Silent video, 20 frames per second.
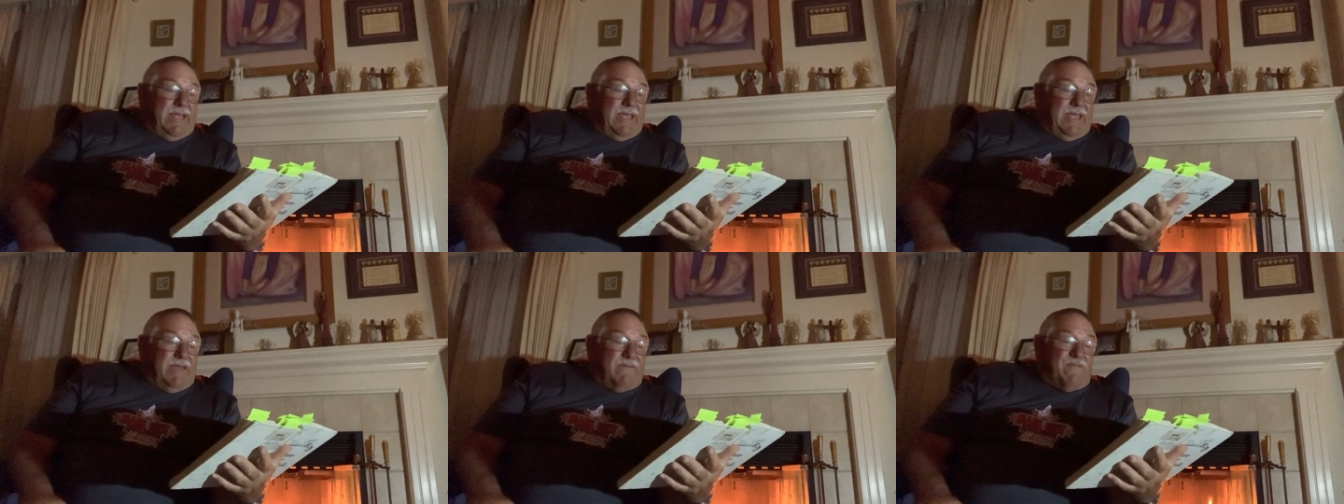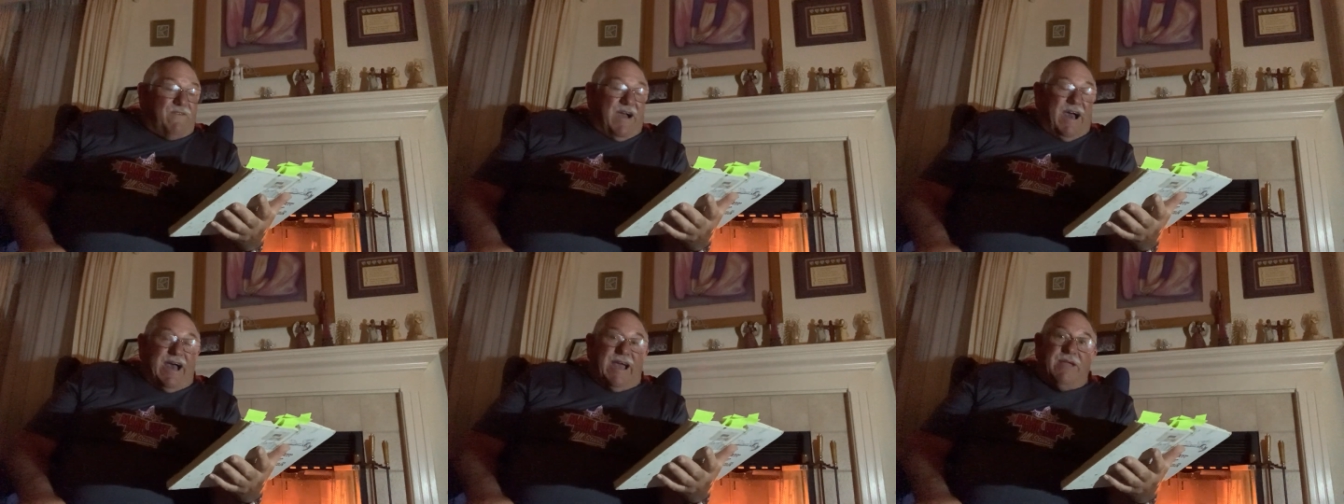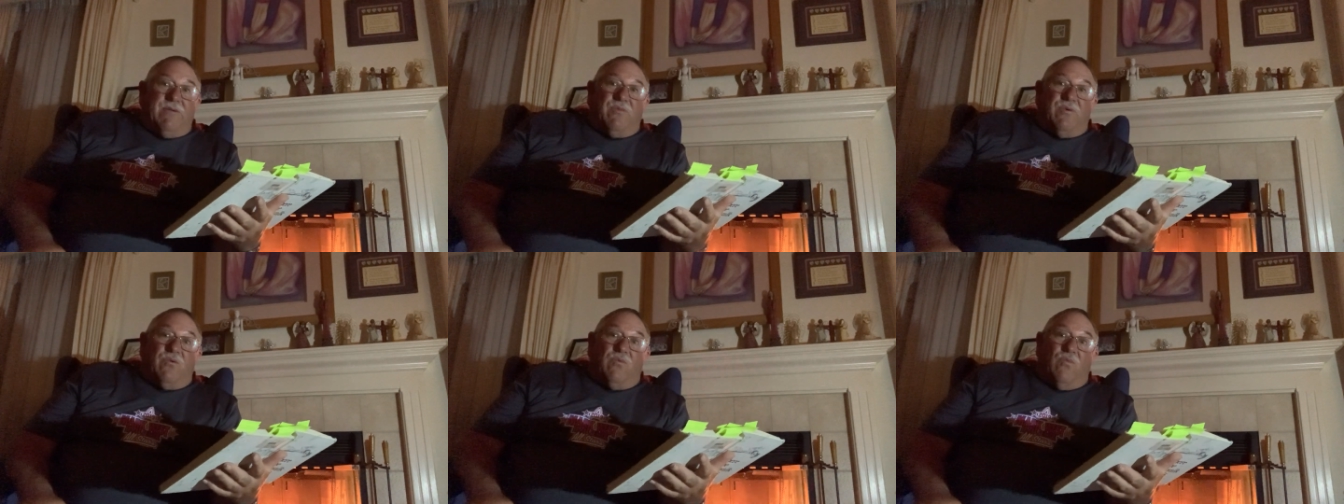if I
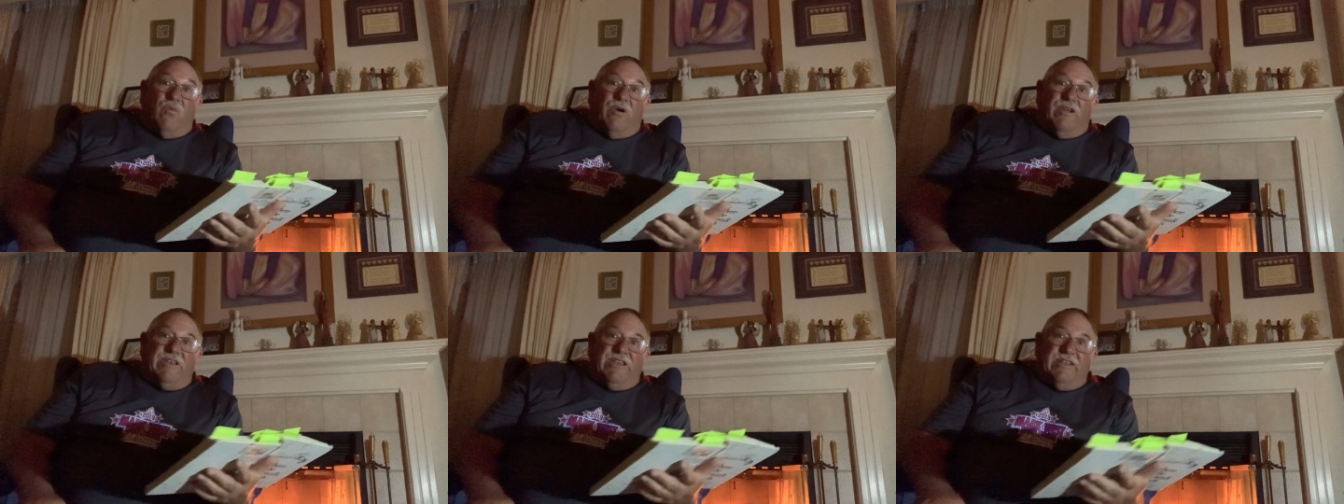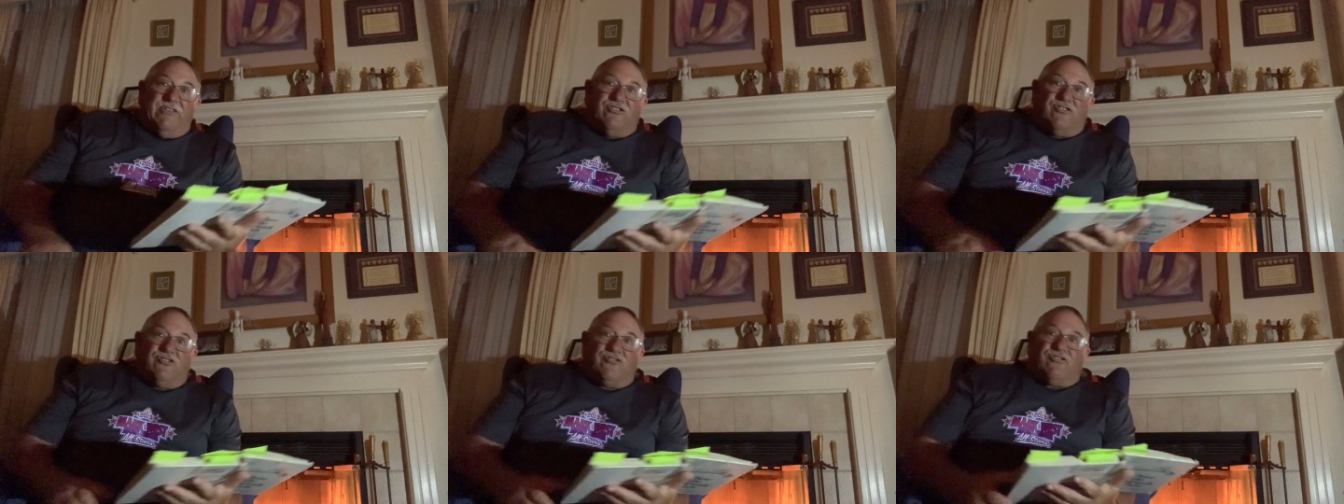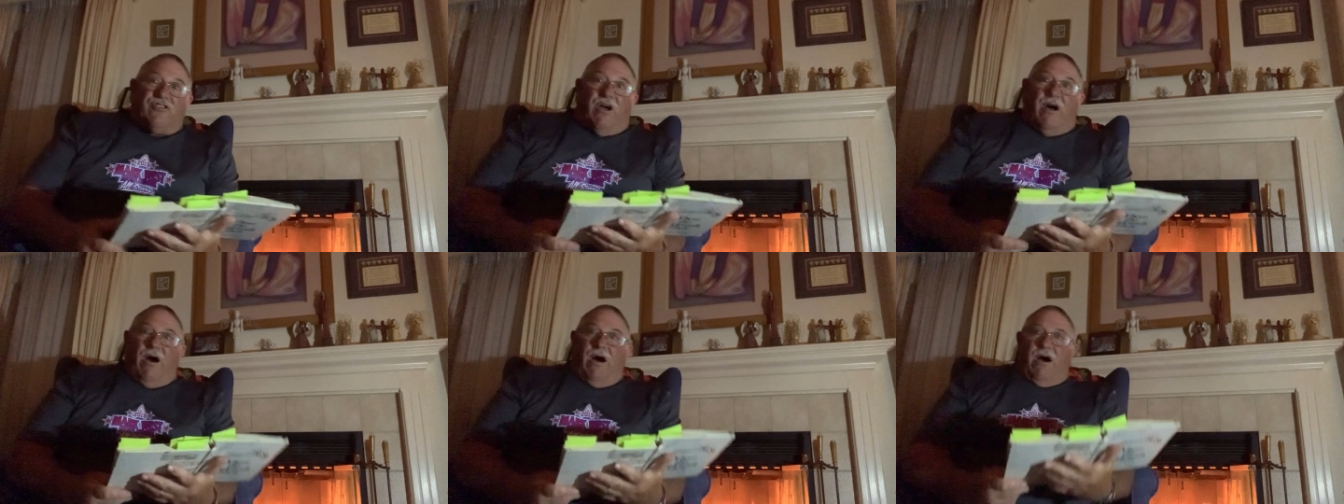were one inch
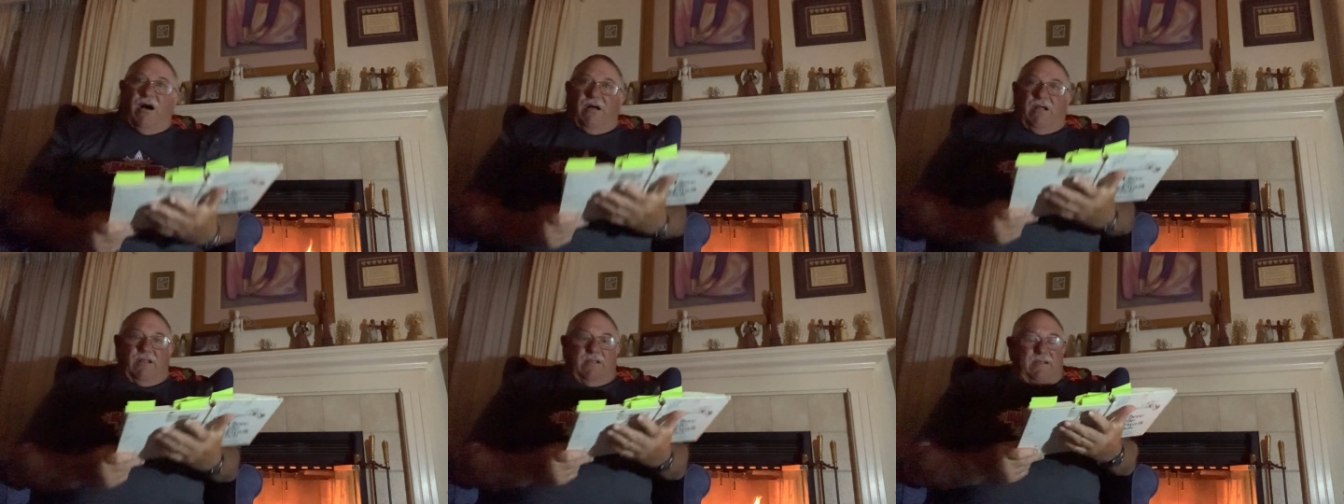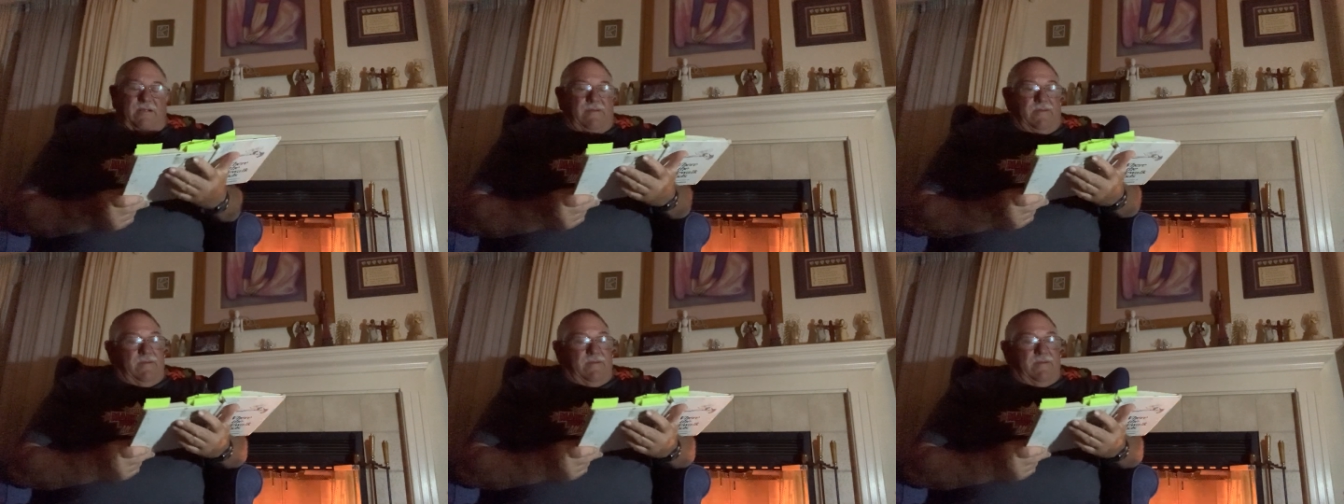tall,